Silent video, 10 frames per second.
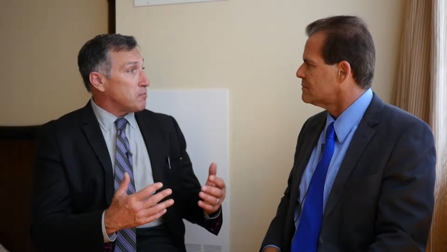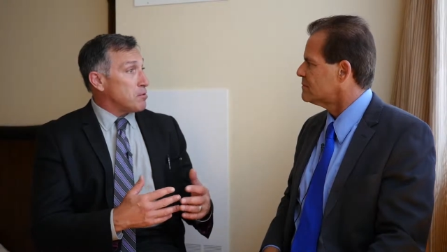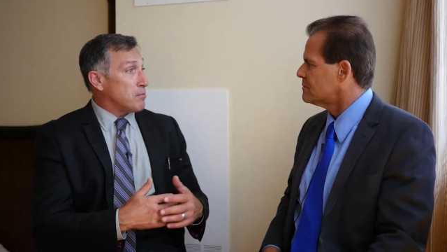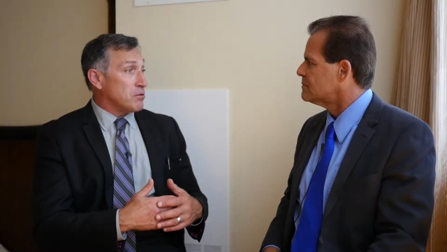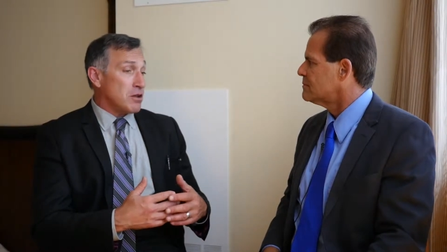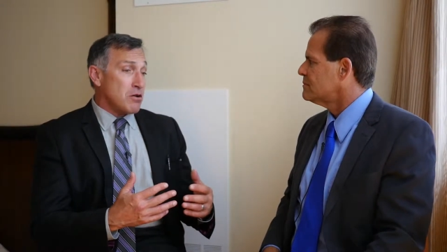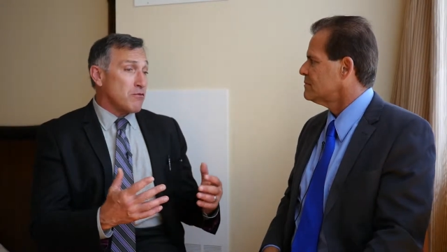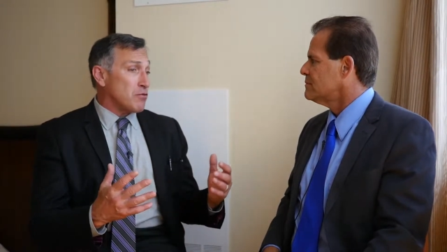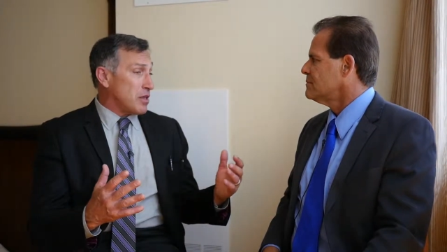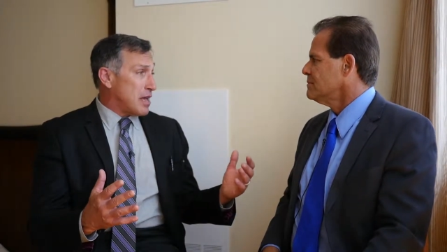Speaker 1: people, you know,
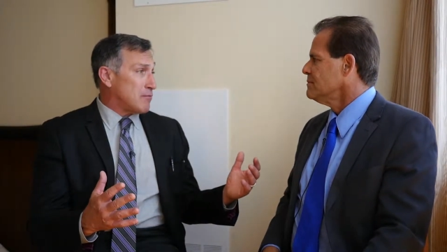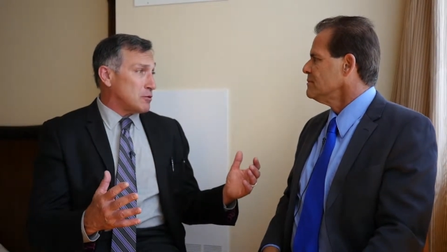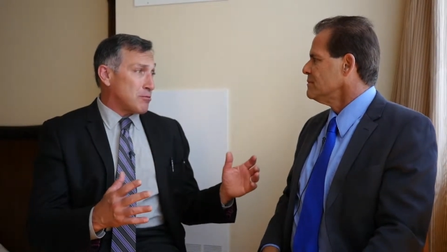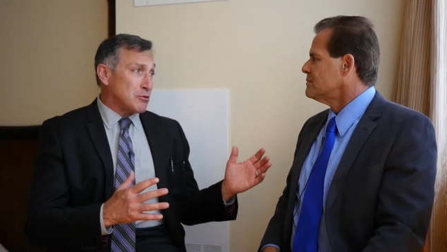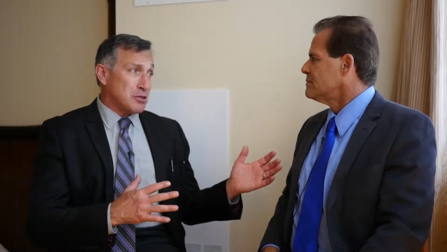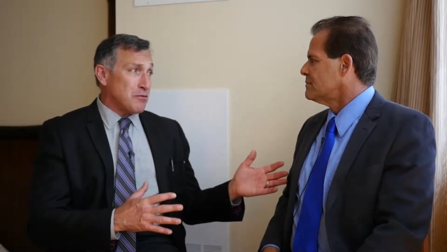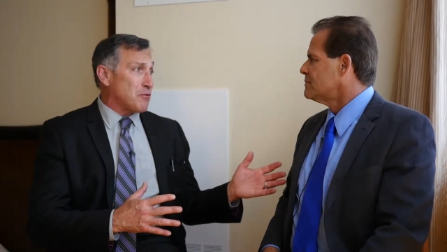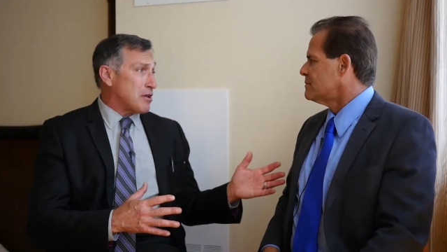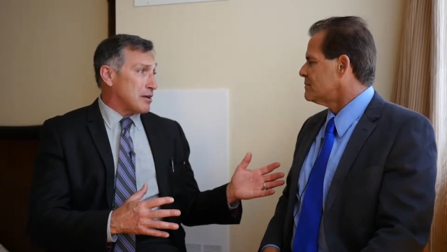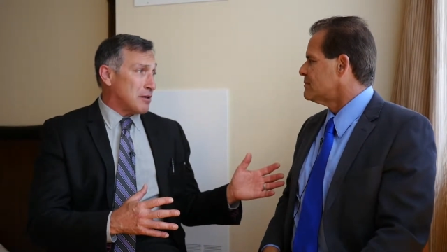for the average person, if you're
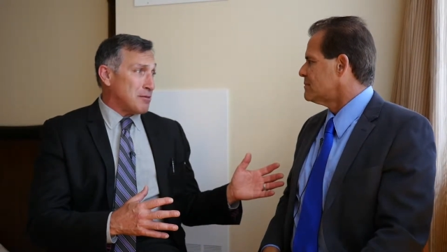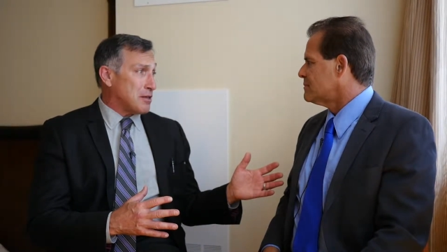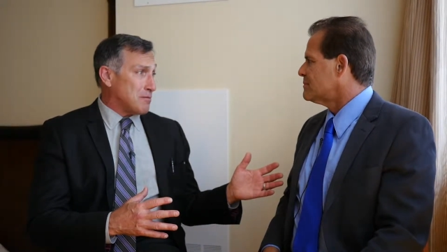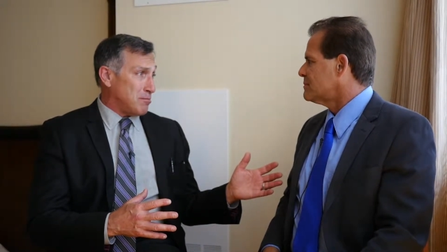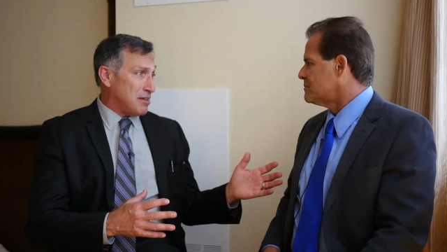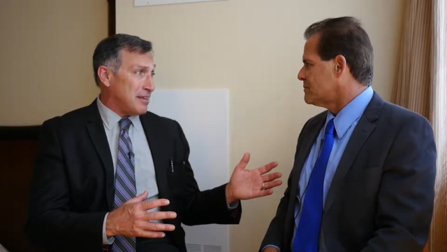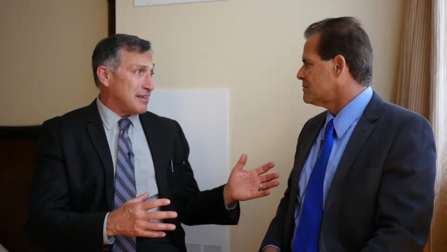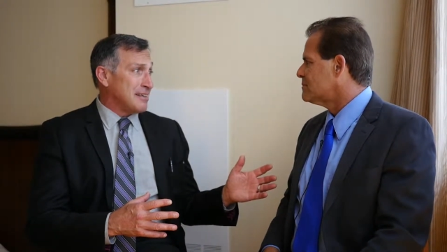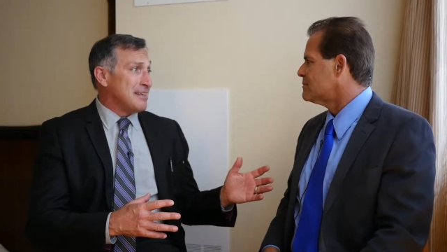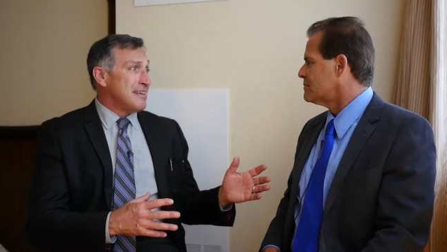not going to be competing,